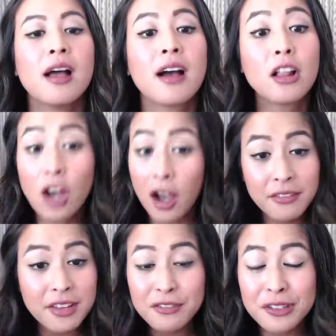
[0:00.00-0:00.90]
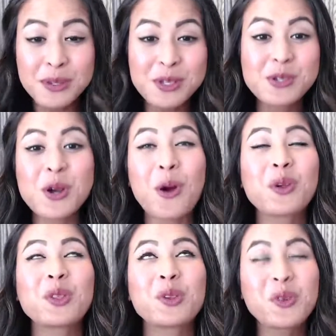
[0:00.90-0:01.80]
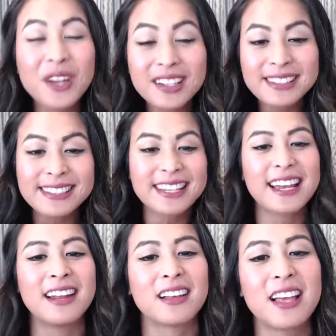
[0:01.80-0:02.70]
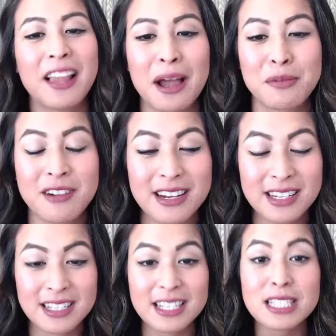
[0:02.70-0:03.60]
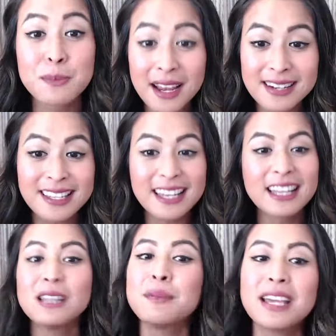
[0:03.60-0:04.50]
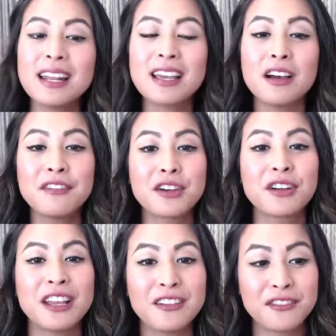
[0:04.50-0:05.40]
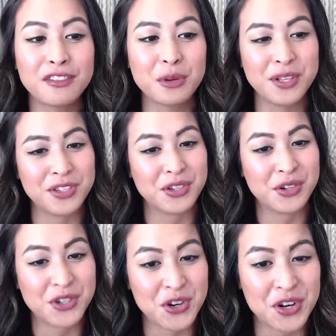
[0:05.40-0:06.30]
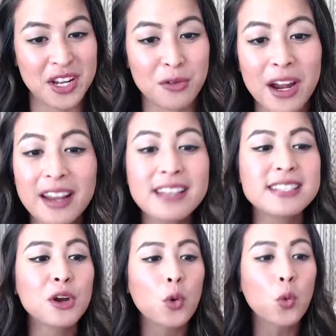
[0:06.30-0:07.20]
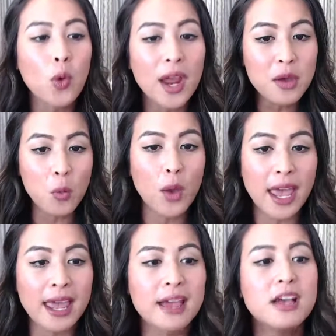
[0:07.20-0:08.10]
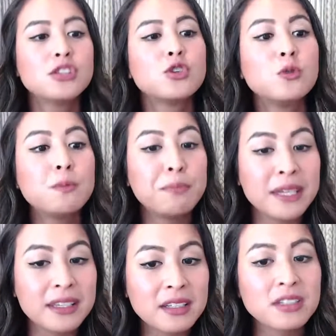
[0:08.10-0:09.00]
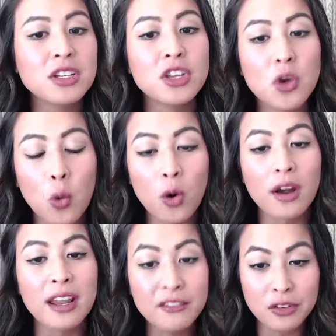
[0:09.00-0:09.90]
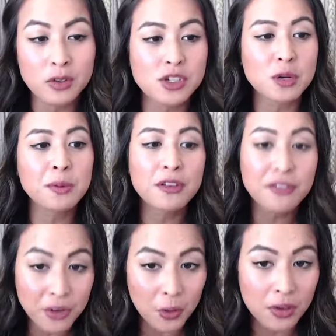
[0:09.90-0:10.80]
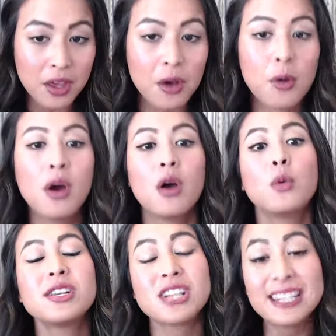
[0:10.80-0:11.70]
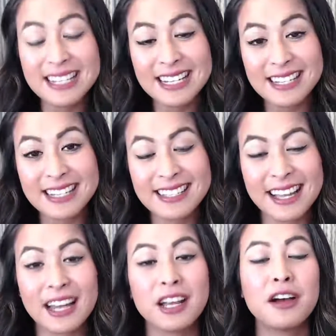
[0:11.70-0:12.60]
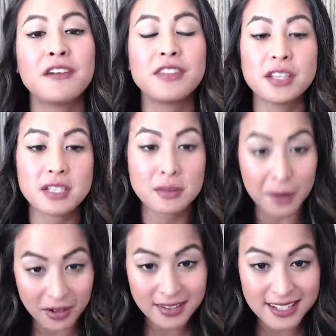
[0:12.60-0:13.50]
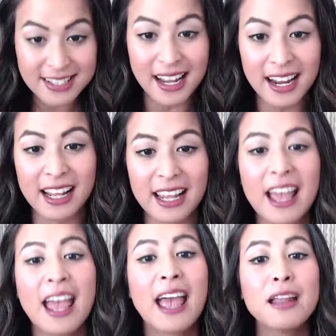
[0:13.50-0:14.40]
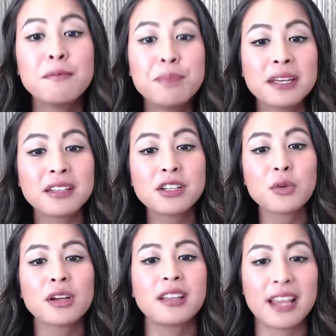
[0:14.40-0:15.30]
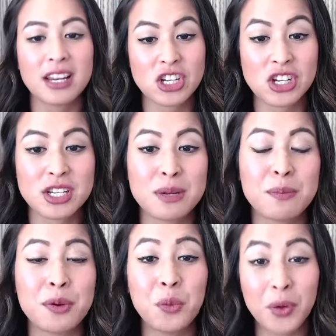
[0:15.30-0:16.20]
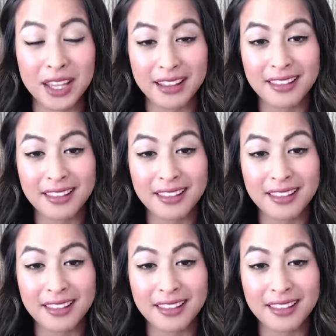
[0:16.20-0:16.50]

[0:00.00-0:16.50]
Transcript: A lot of influencers are thrilled to get collaborations, especially in the beginning of their influencer journey, right? It's a great way to build your influencer portfolio, which I teach inside of the Spark Society, and build a relationship with